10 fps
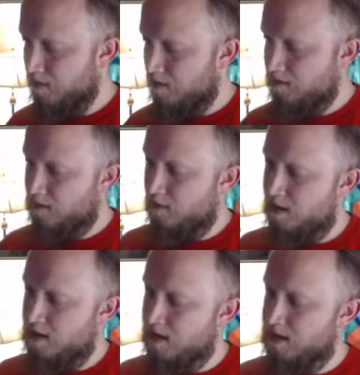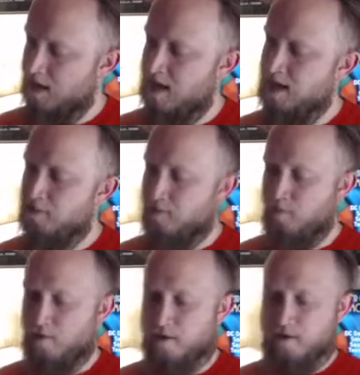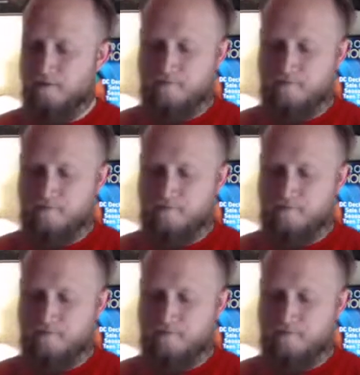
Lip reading: Let's go ahead and get Titan's Memorial.